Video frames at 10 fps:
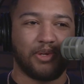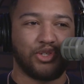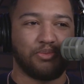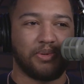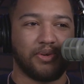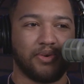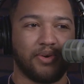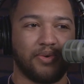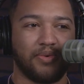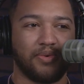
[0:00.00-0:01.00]
Ben
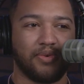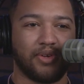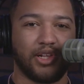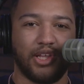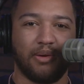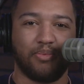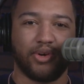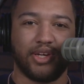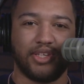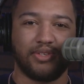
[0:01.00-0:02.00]
Shapiro clip
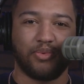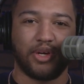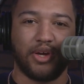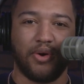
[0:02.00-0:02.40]
where he